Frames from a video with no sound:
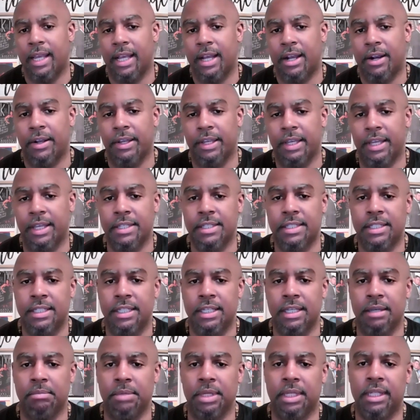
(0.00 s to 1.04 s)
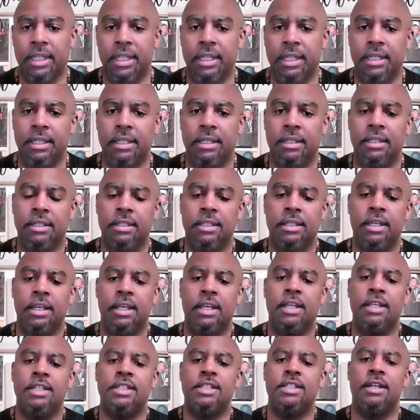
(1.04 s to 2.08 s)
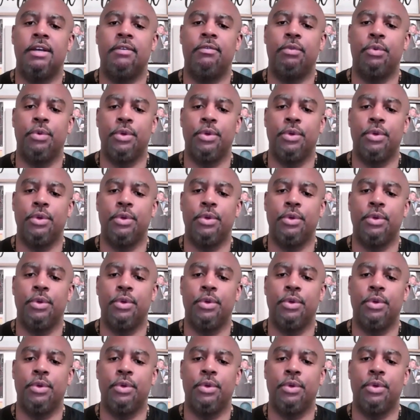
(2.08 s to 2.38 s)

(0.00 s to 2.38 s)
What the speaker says: our guest, Natia Mclendon, Chef